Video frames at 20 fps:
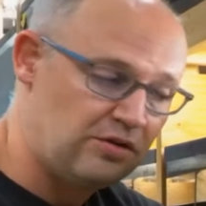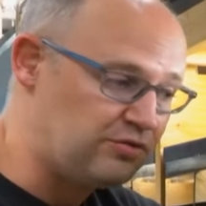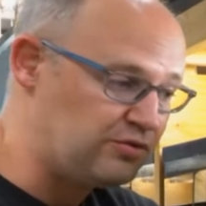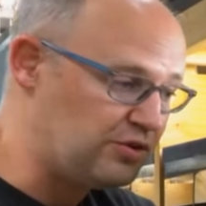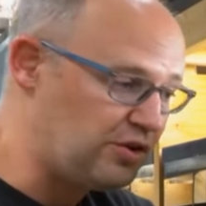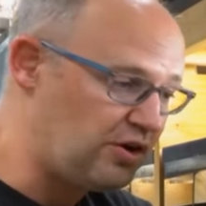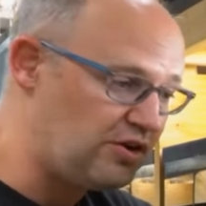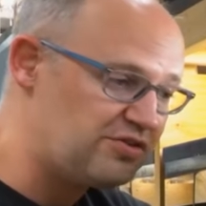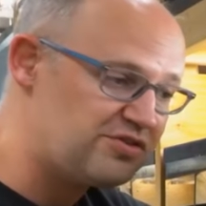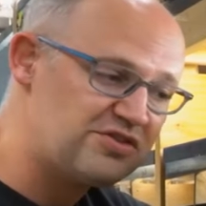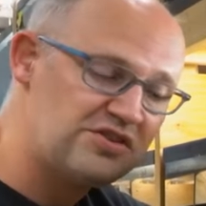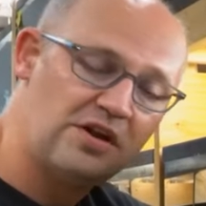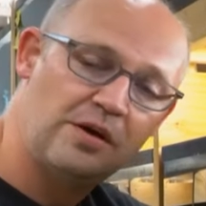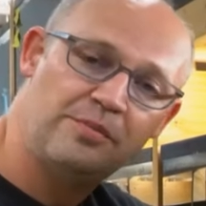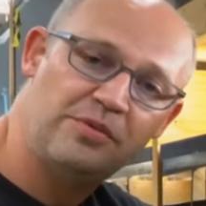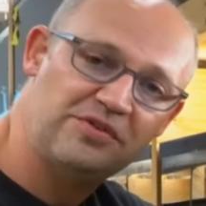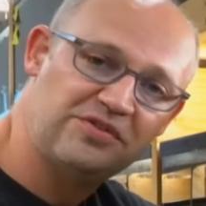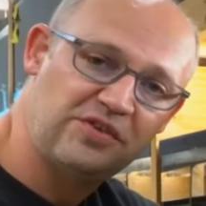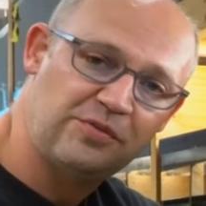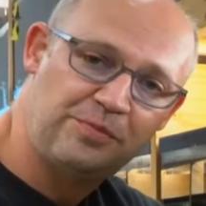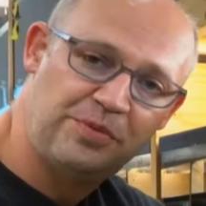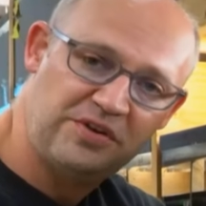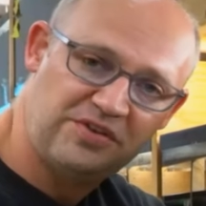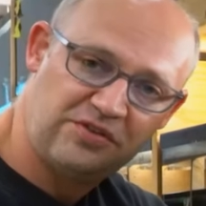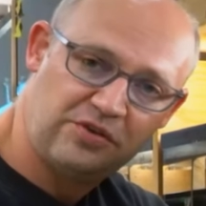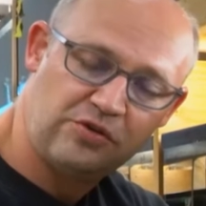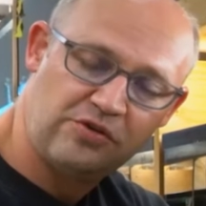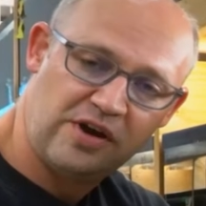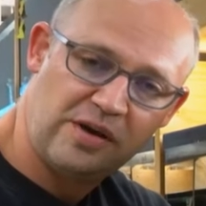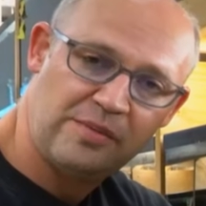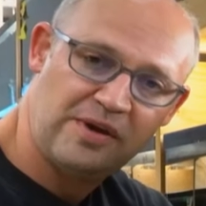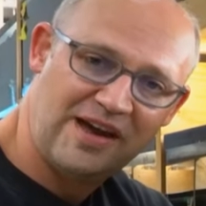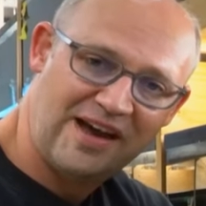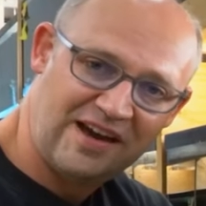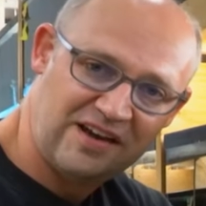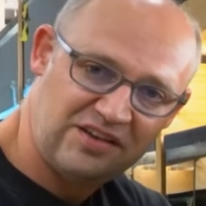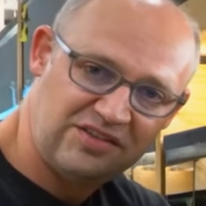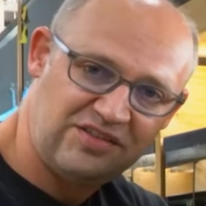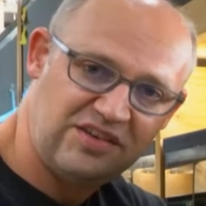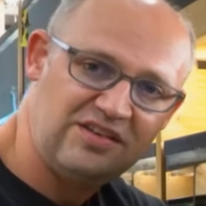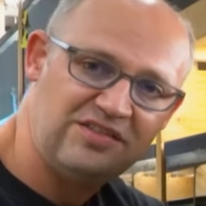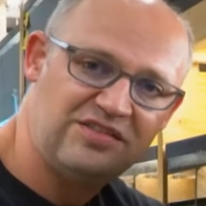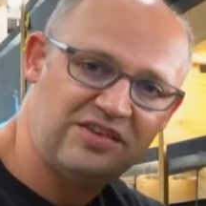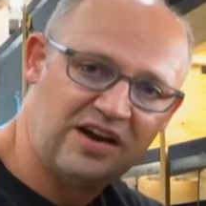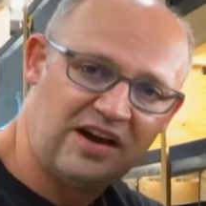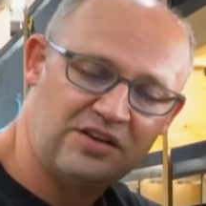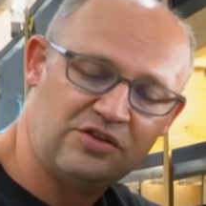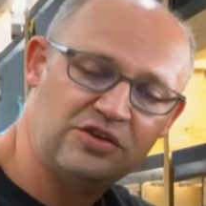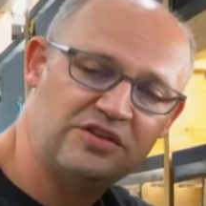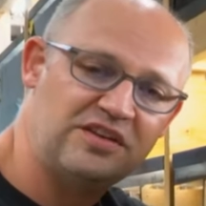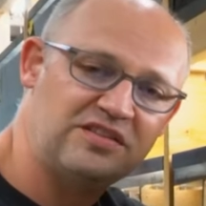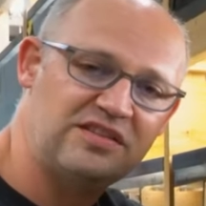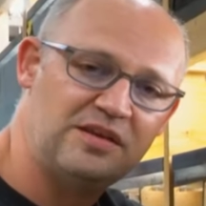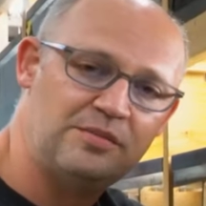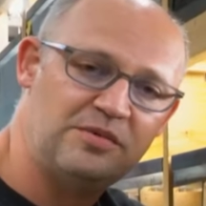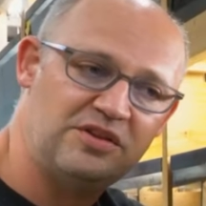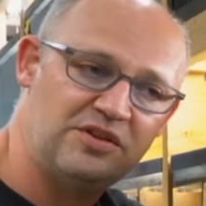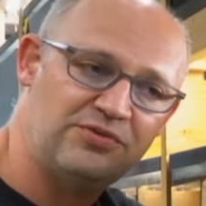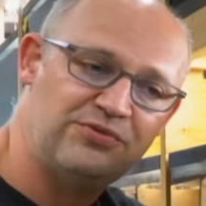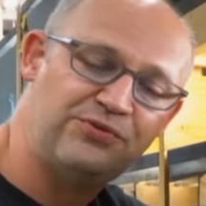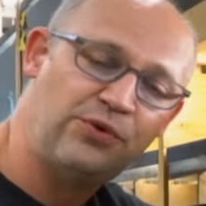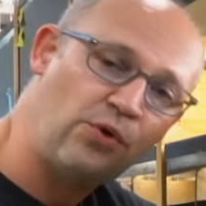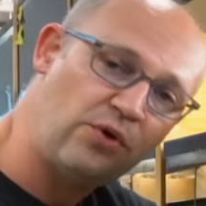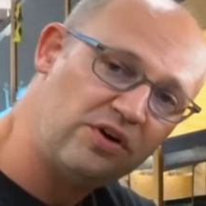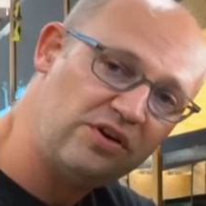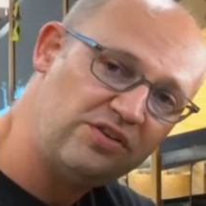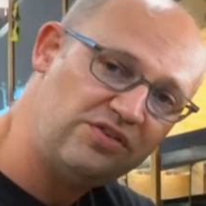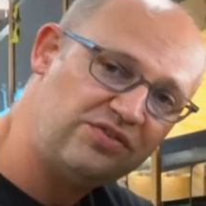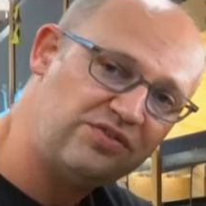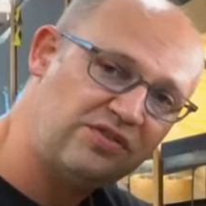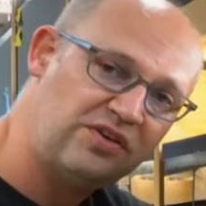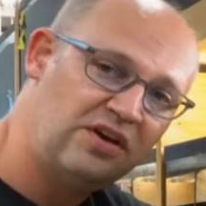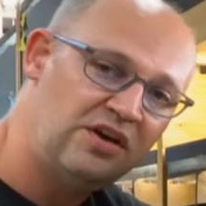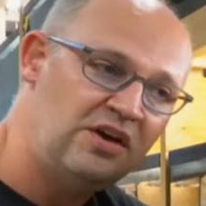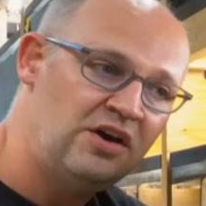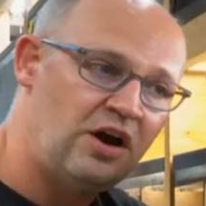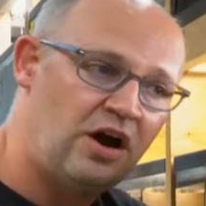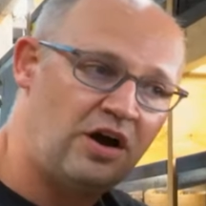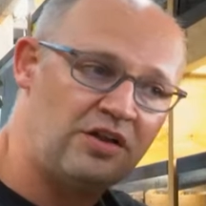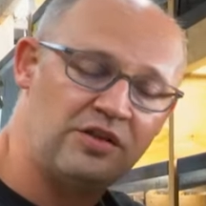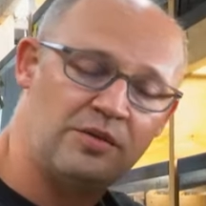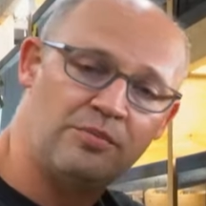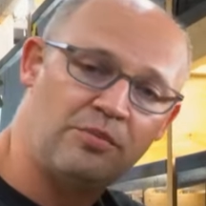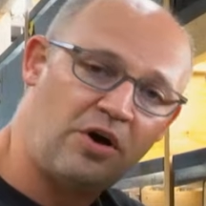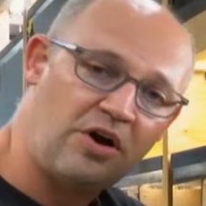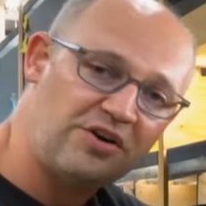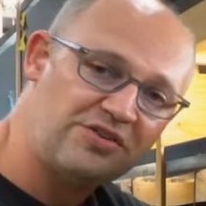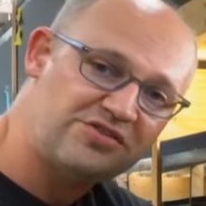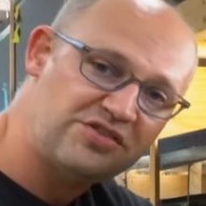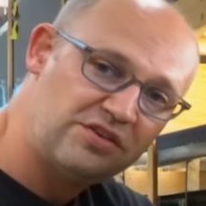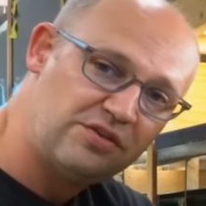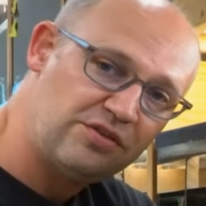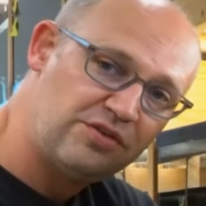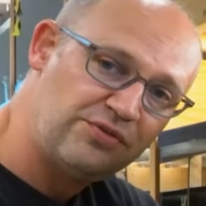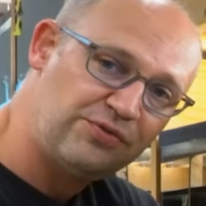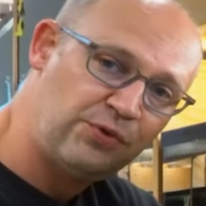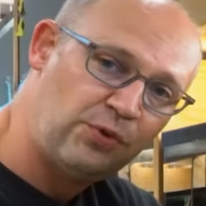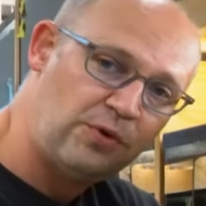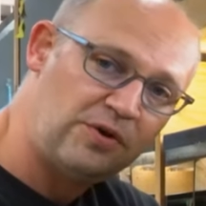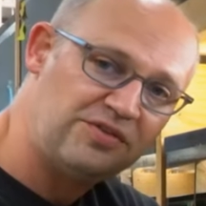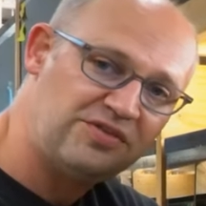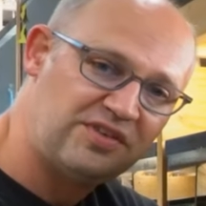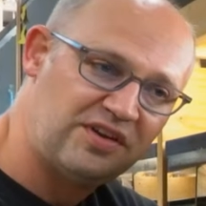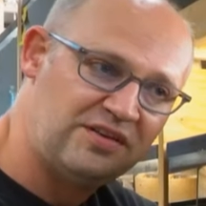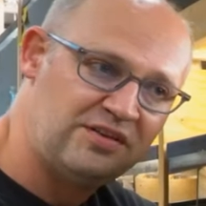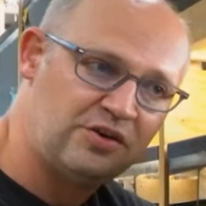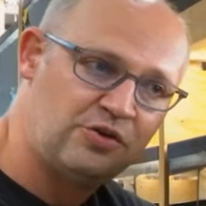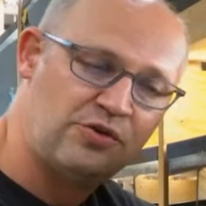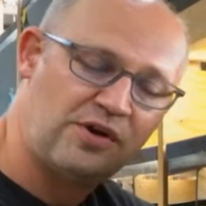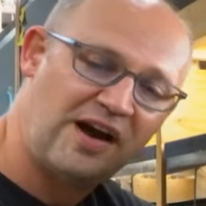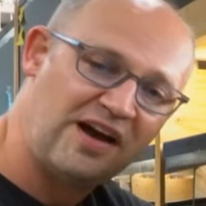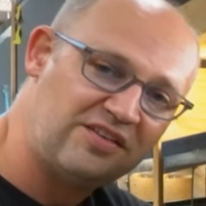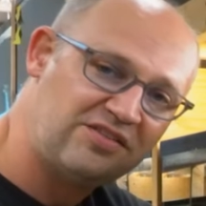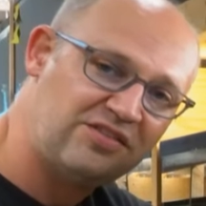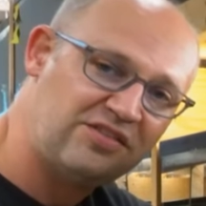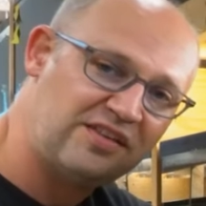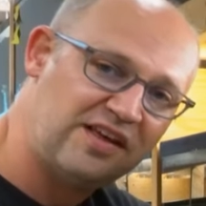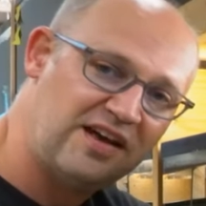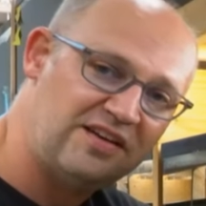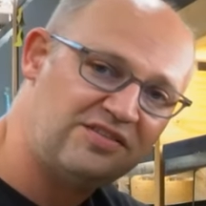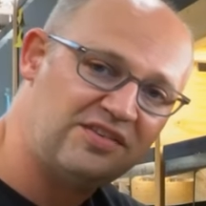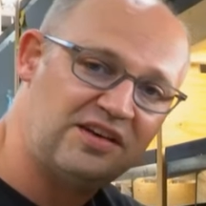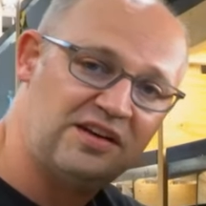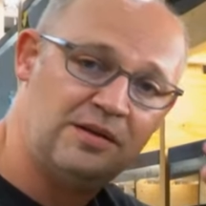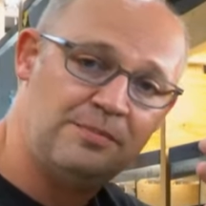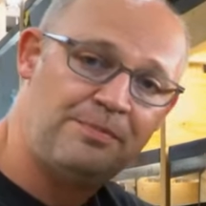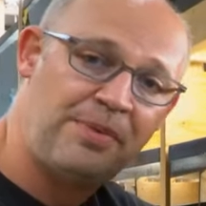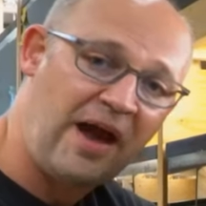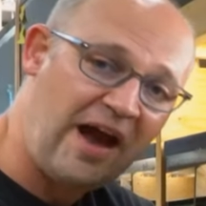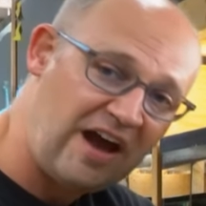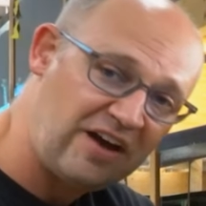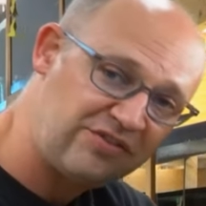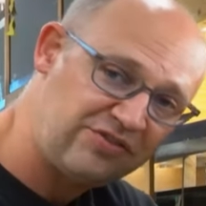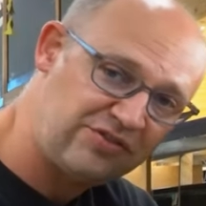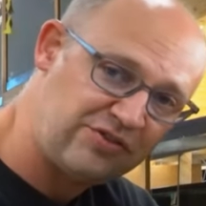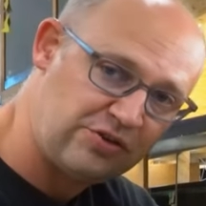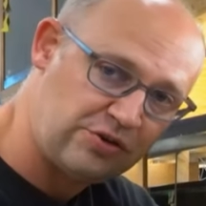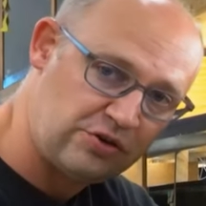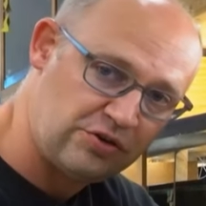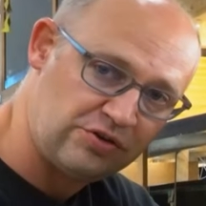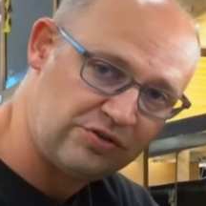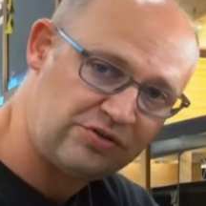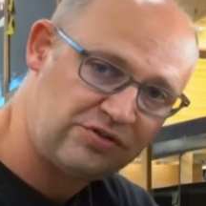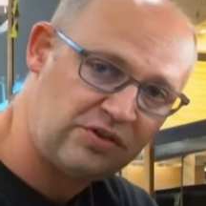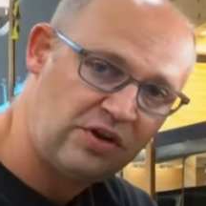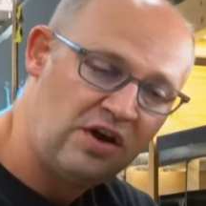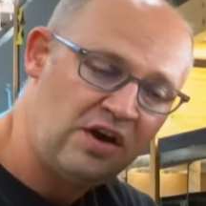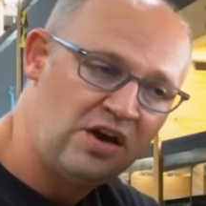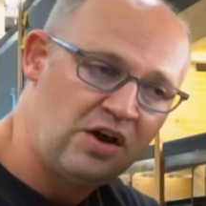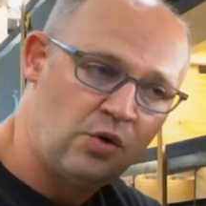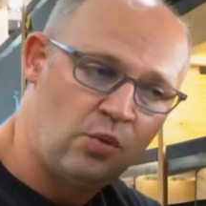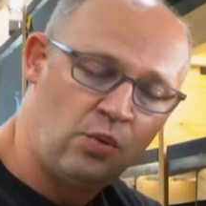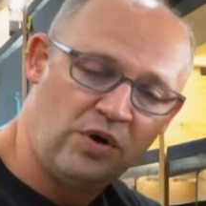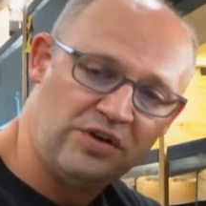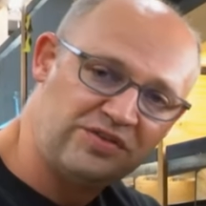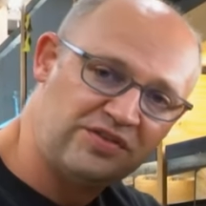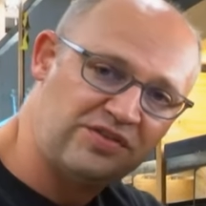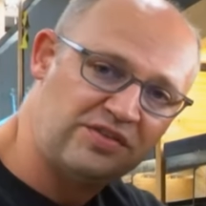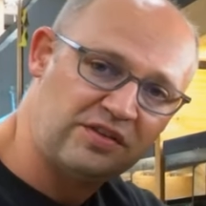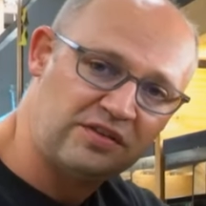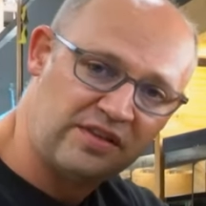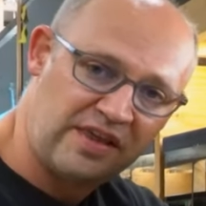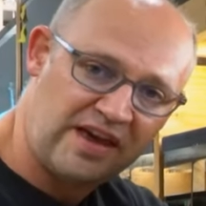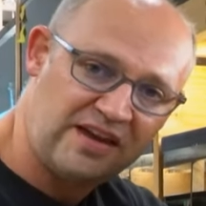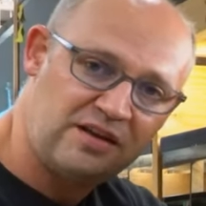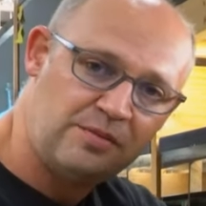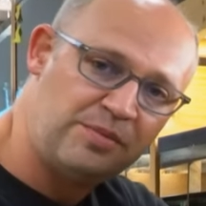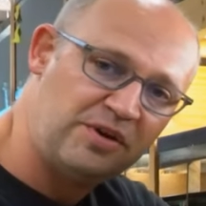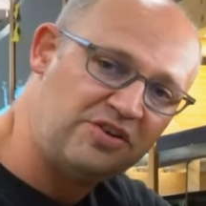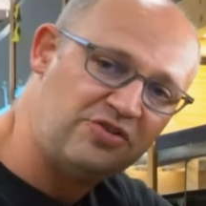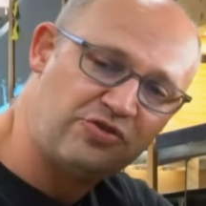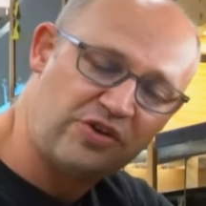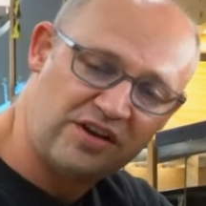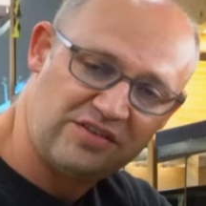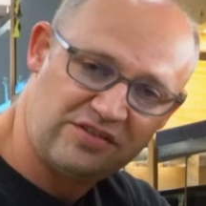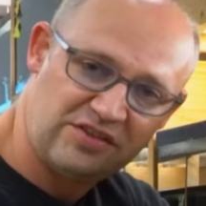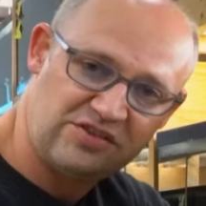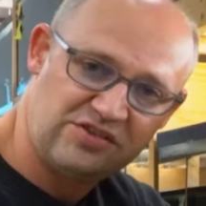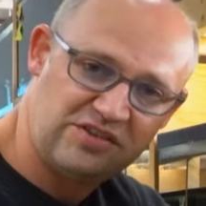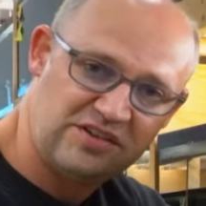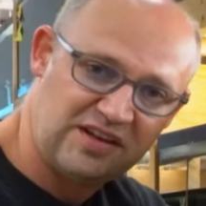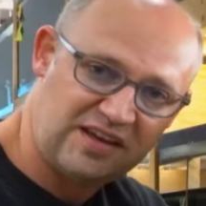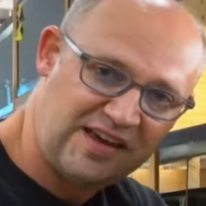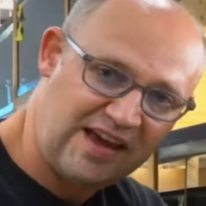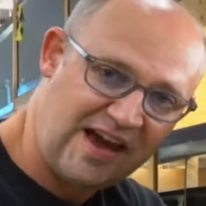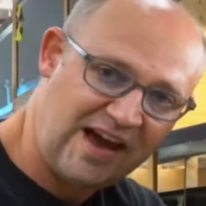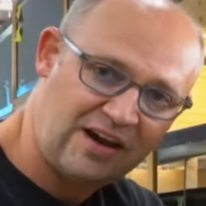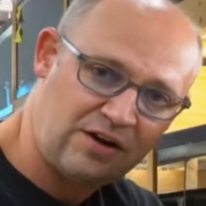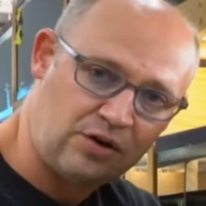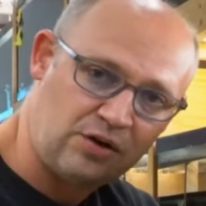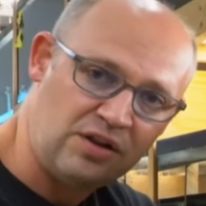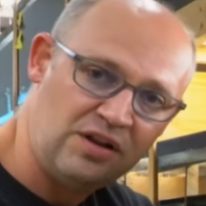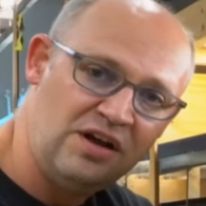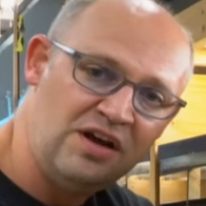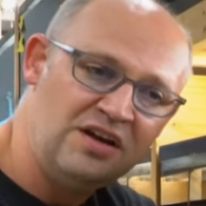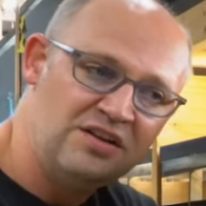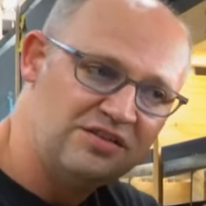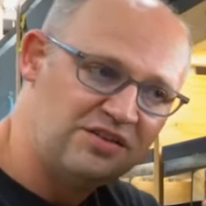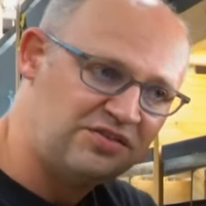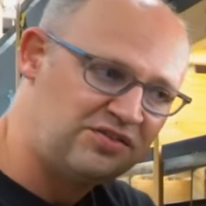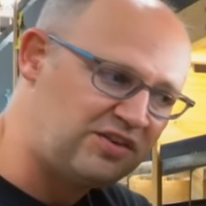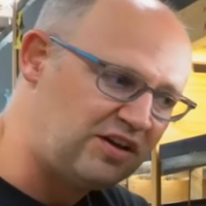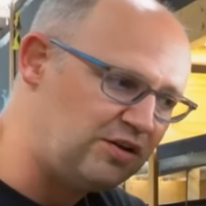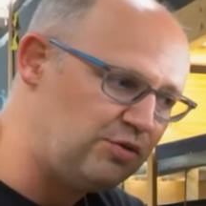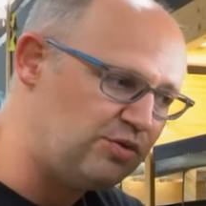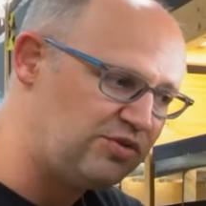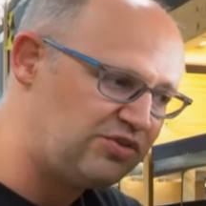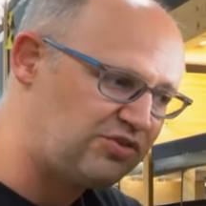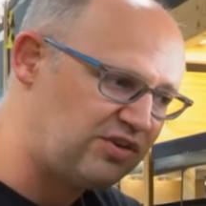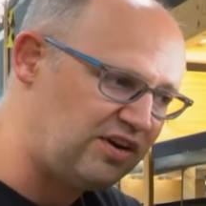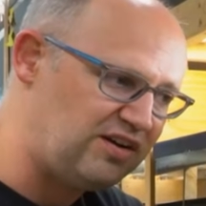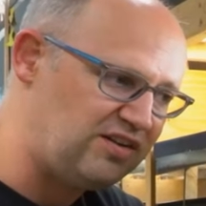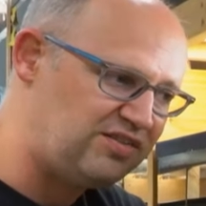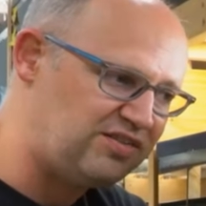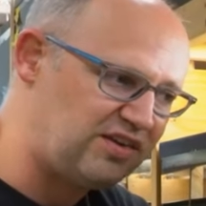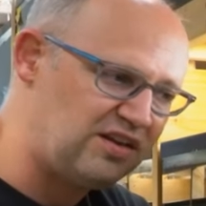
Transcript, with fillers: of large numbers of Pistogramma agassizii. I looked at them in the forest, on the margin of the forest, in the grasslands, and in pastures once the land had been transitioned to cattle. The study was trying to